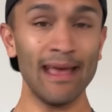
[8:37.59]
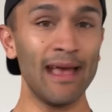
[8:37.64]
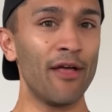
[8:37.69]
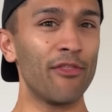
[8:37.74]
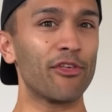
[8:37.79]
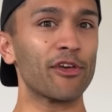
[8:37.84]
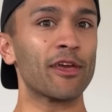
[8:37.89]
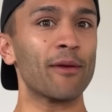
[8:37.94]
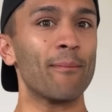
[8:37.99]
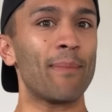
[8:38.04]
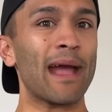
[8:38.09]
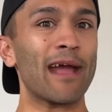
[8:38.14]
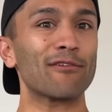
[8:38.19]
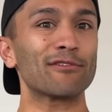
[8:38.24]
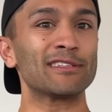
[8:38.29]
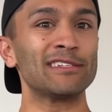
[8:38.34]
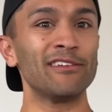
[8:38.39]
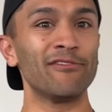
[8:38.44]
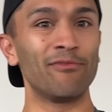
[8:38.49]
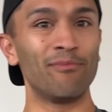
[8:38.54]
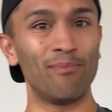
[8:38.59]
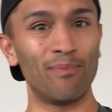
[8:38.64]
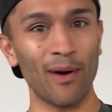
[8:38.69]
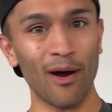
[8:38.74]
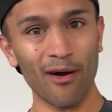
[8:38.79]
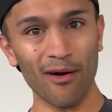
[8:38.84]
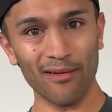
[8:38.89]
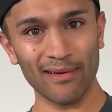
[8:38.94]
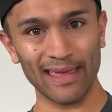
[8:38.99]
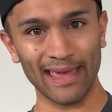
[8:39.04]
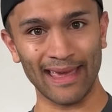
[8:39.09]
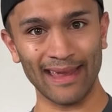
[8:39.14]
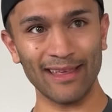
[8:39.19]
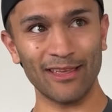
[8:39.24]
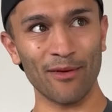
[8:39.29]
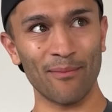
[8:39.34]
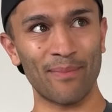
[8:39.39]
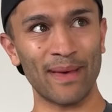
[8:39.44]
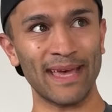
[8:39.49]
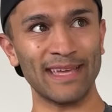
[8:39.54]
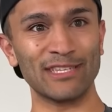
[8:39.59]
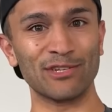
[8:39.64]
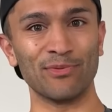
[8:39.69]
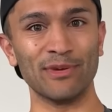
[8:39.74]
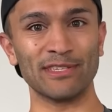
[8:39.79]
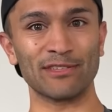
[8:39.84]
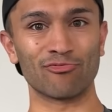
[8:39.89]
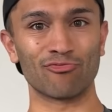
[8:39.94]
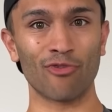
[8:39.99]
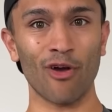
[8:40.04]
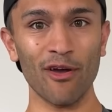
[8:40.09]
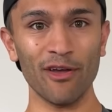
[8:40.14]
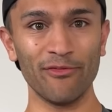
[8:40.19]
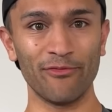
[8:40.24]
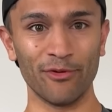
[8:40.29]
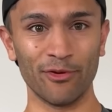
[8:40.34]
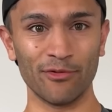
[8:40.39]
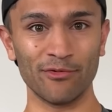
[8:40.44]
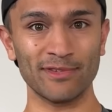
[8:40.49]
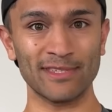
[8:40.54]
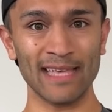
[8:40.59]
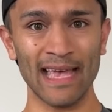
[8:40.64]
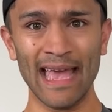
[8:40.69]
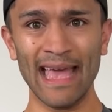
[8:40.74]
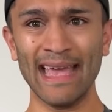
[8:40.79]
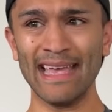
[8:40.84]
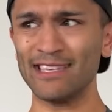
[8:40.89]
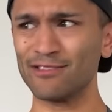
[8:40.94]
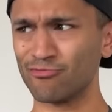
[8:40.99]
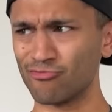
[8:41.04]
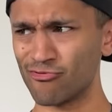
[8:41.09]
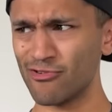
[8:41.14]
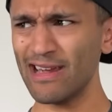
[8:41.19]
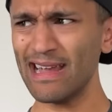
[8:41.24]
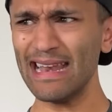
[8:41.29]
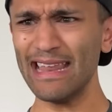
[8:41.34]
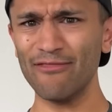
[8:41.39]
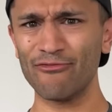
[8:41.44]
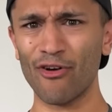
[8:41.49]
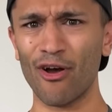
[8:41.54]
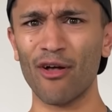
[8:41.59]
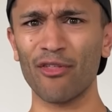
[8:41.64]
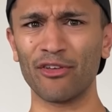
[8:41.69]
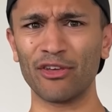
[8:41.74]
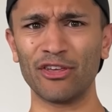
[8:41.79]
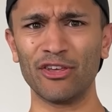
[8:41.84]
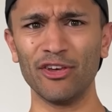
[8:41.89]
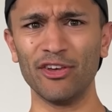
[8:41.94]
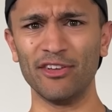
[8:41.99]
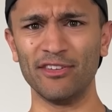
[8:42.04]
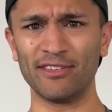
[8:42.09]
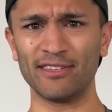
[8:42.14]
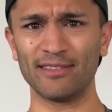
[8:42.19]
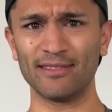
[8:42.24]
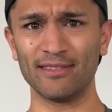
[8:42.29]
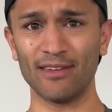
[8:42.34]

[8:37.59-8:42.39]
the comparative bargain compared to its rivals is really rather good.